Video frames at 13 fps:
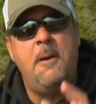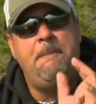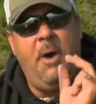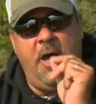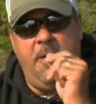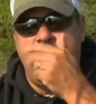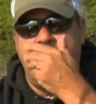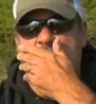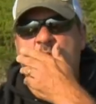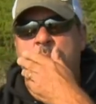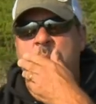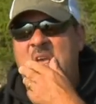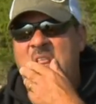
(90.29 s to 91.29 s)
But the
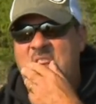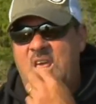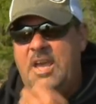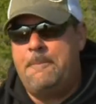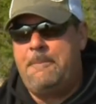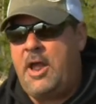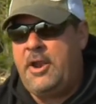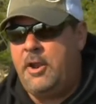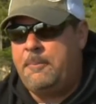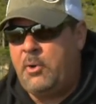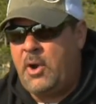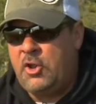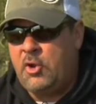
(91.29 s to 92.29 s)
main thing about an
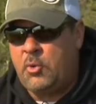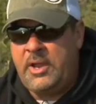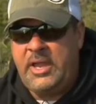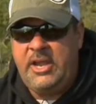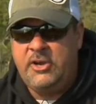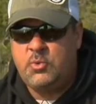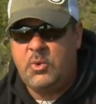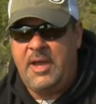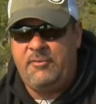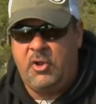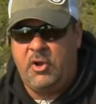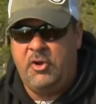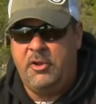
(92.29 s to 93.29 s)
umbrella rig, here's what I've
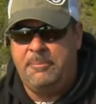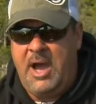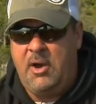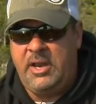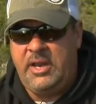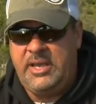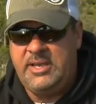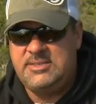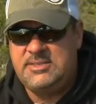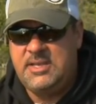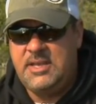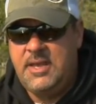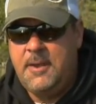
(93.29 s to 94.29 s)
learned about it is,